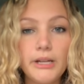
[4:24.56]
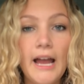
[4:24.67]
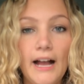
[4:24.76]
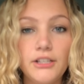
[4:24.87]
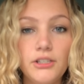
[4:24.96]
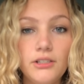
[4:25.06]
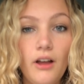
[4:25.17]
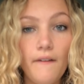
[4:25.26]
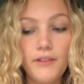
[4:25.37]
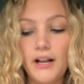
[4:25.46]
reaction
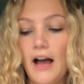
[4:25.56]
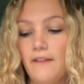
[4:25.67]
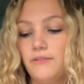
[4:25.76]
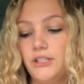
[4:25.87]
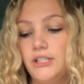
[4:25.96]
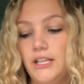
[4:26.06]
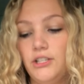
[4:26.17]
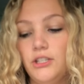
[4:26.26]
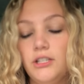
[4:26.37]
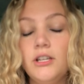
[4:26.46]
of the
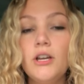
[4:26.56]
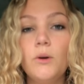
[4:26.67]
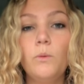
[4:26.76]
conversation